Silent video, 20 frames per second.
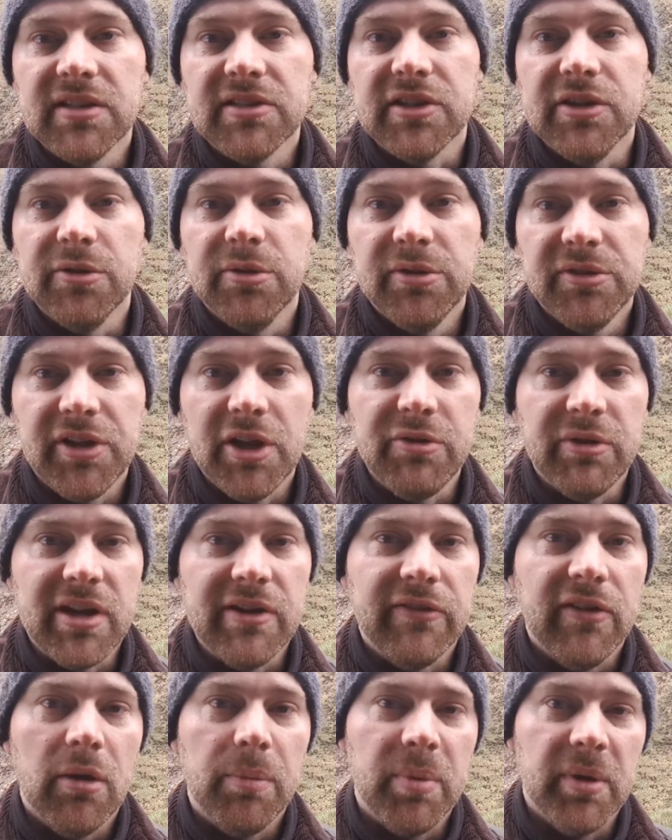So don't
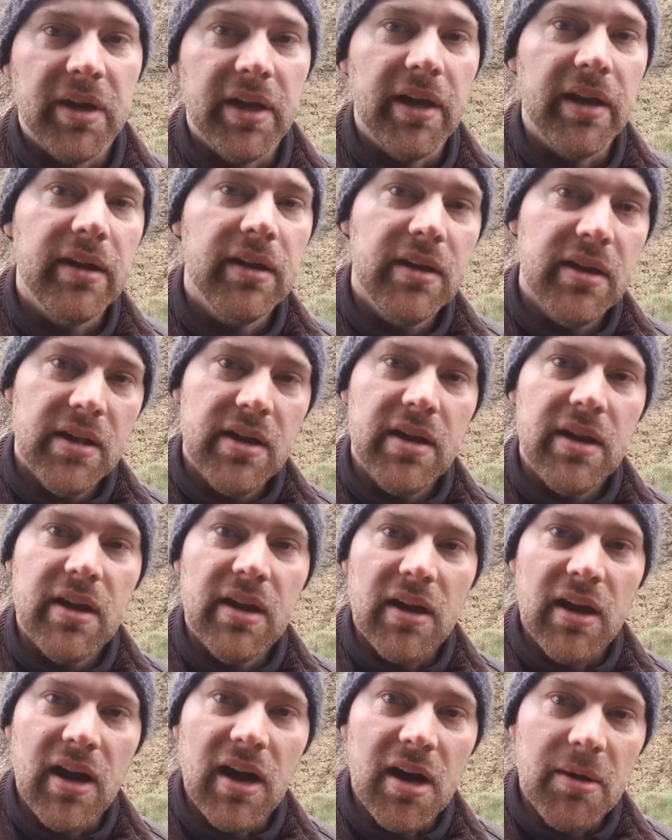give up on it.
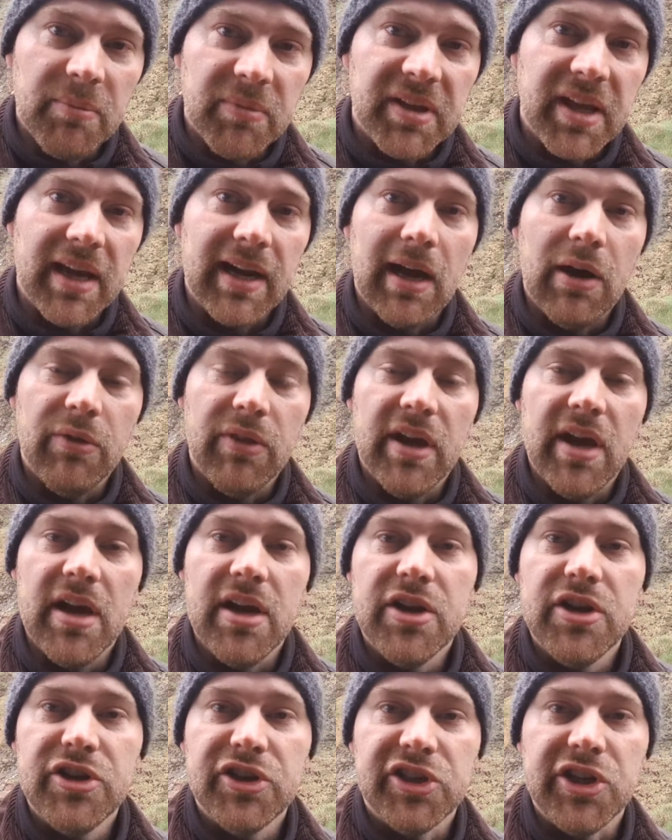Get out there,
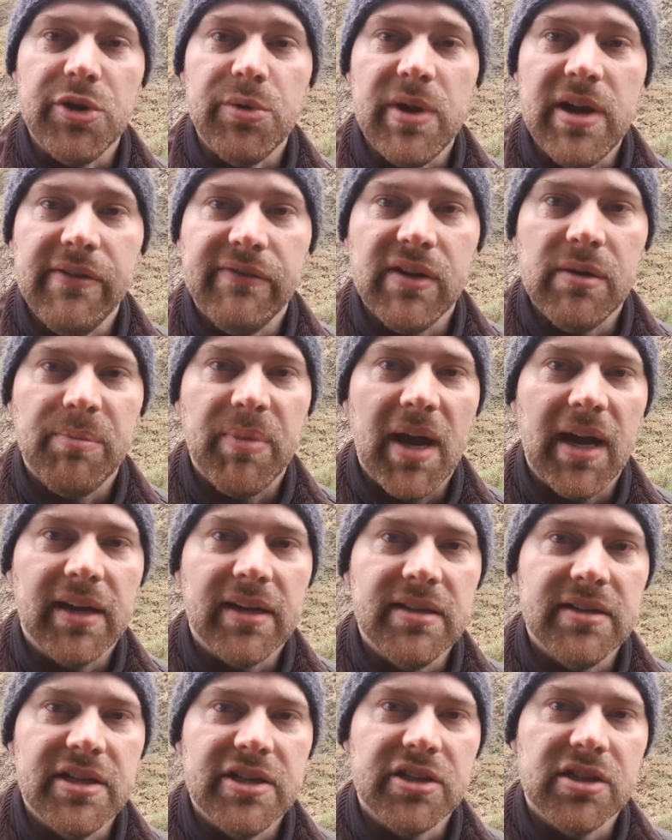shoot, even in bad
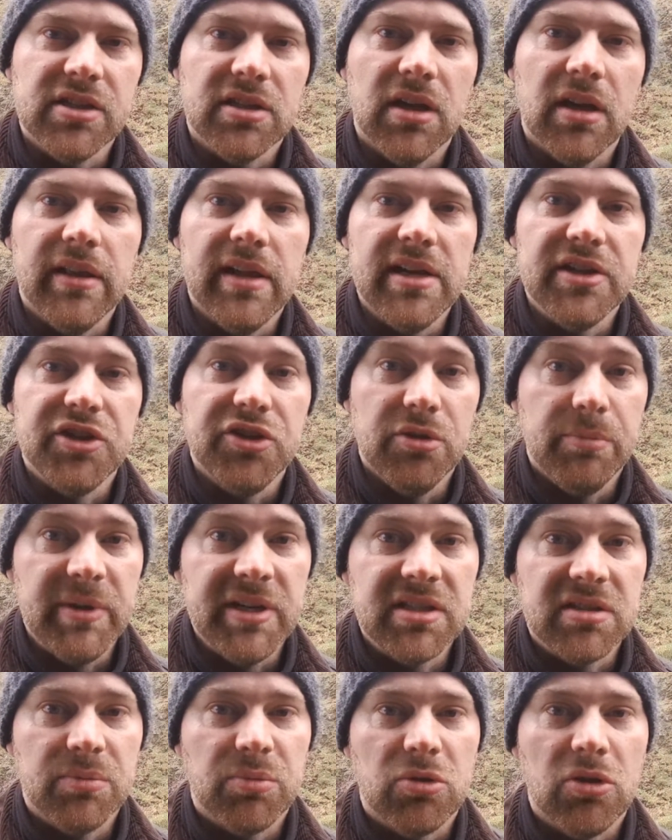conditions like this, and you'll be
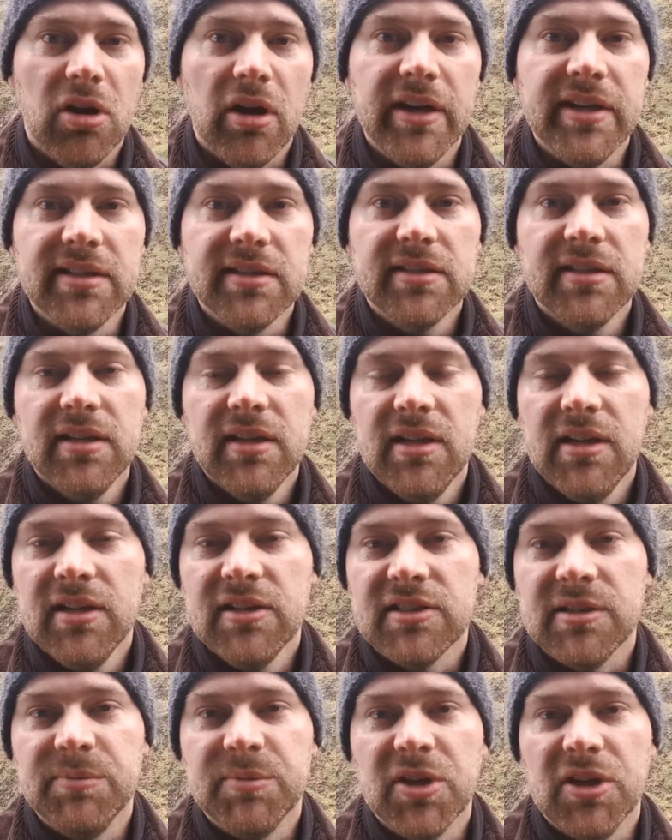surprised
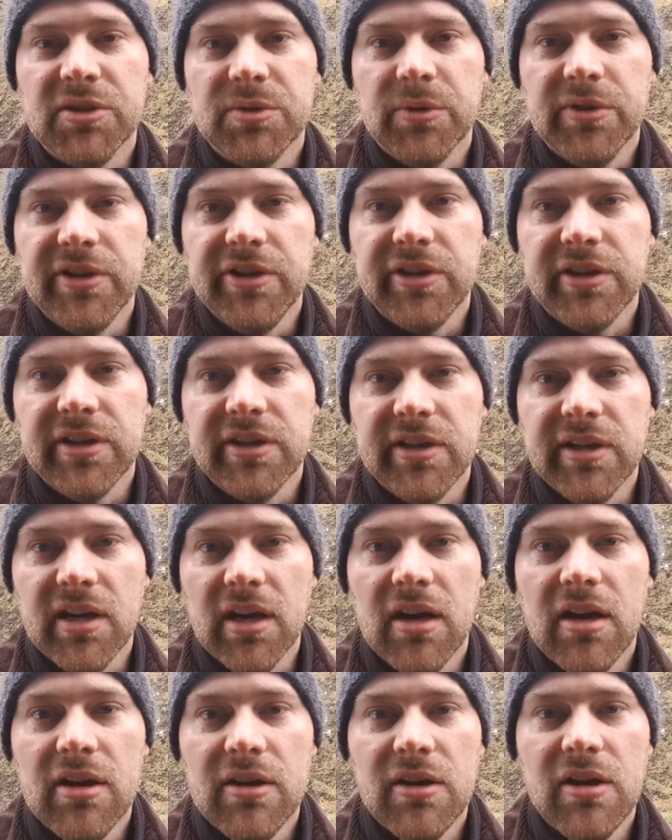sometimes what you can
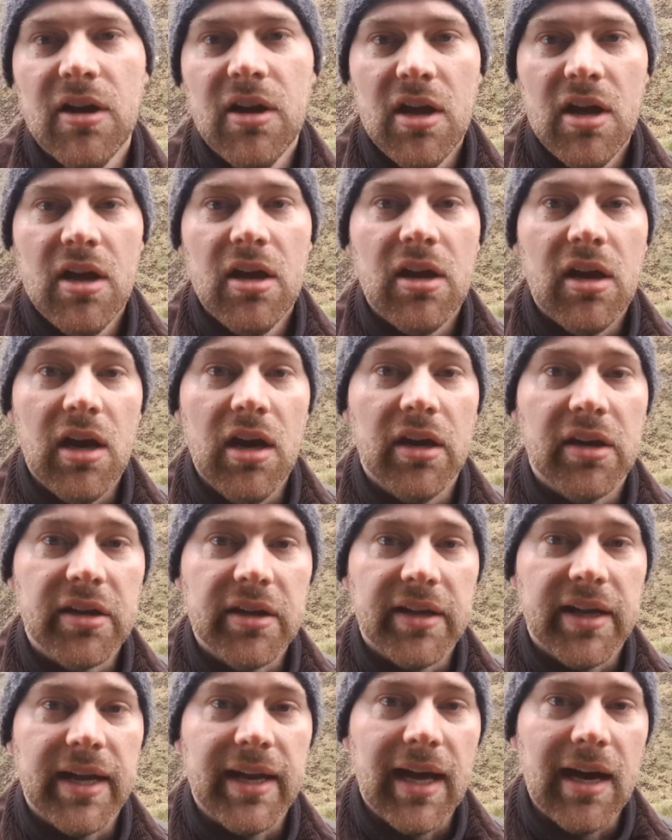
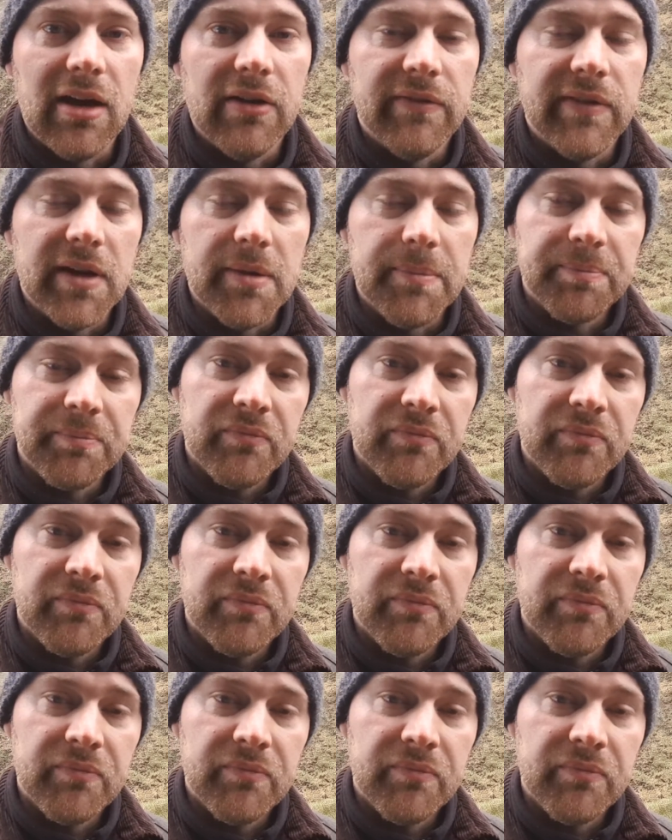get out of it.